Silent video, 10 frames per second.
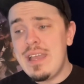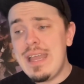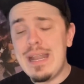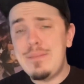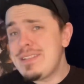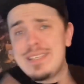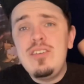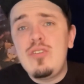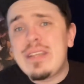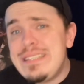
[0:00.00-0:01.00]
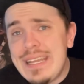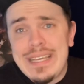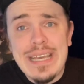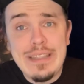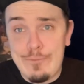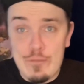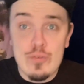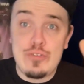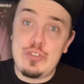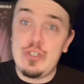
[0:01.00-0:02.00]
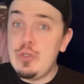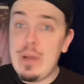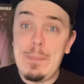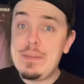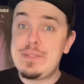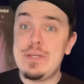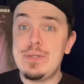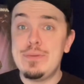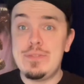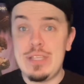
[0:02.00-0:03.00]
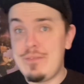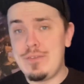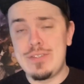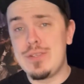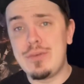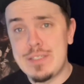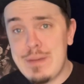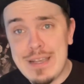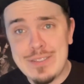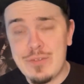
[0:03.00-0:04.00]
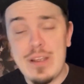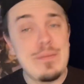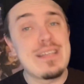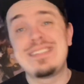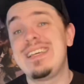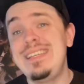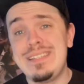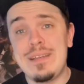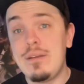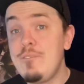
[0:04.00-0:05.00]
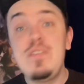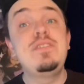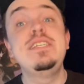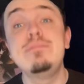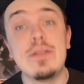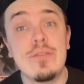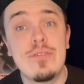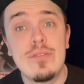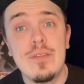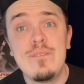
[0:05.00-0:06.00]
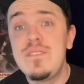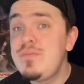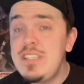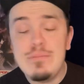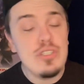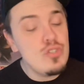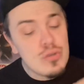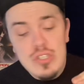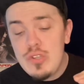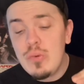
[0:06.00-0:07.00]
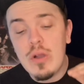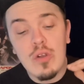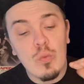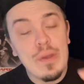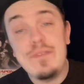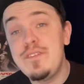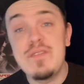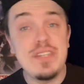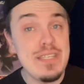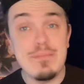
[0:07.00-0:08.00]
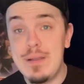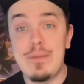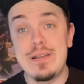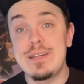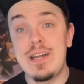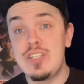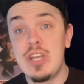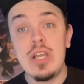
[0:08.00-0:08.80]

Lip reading: And I'm not saying you could dedicate the first 2 episodes of Ahsoka's backstory. I'm not saying that. 15 minutes. 15 minutes. You can do a great 15-minute montage